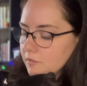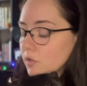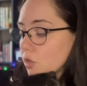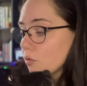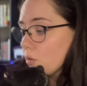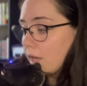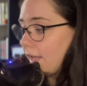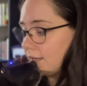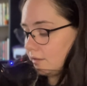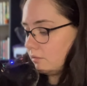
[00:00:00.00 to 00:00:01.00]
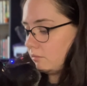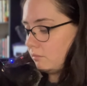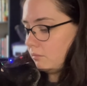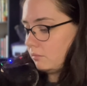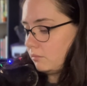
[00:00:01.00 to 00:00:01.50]
You're okay.
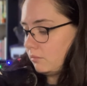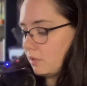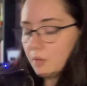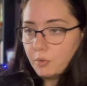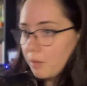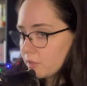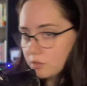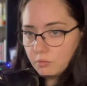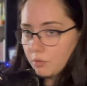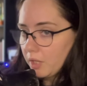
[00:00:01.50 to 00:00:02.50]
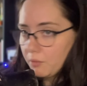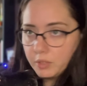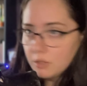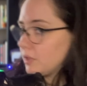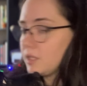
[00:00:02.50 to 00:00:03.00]
I promise you're okay. We
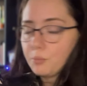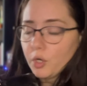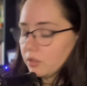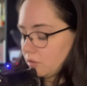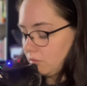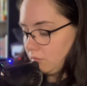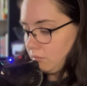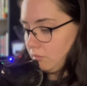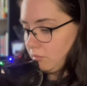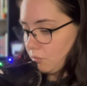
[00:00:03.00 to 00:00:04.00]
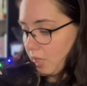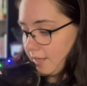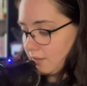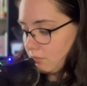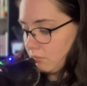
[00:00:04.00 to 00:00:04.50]
don't need to bark. Okay?
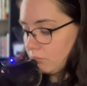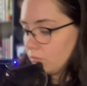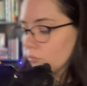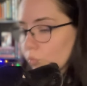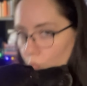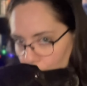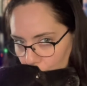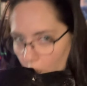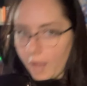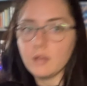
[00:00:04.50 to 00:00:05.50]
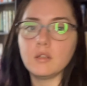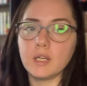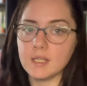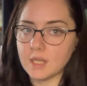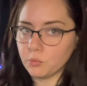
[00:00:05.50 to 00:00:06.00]
Mwah. All right,
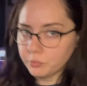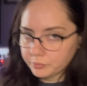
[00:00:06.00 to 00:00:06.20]
get down.